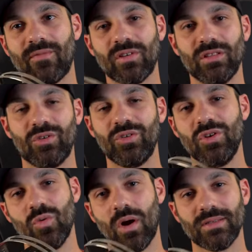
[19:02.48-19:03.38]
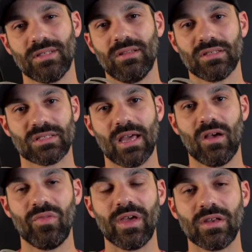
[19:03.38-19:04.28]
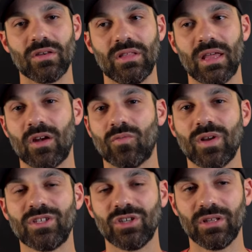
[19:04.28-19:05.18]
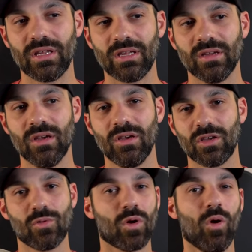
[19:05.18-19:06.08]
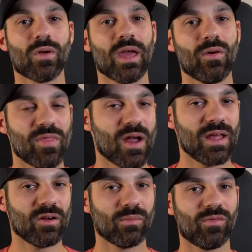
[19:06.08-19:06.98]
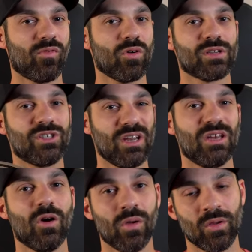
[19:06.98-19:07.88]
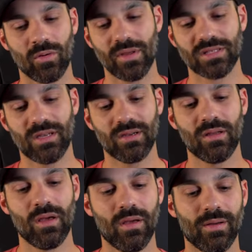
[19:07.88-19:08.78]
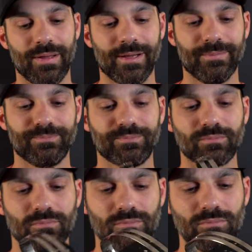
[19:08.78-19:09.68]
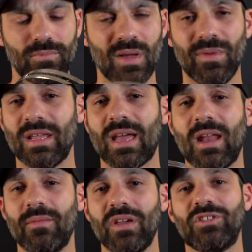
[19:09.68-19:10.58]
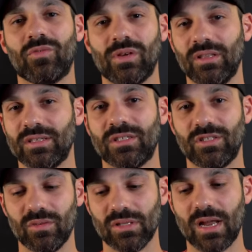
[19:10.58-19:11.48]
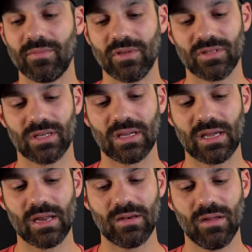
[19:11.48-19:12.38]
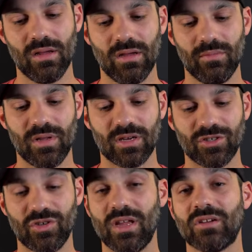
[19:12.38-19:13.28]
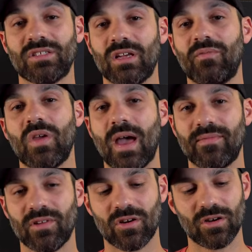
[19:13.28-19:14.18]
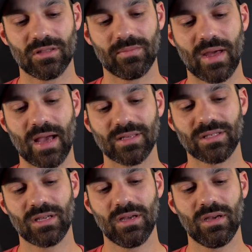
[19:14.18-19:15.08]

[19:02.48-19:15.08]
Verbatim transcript: every little nuance in the sound that, that originally you were okay with not hearing before because you didn't know what you were missing. Um, but it kind of makes you re listen to a lot of music again because you hear stuff you haven't heard in the past.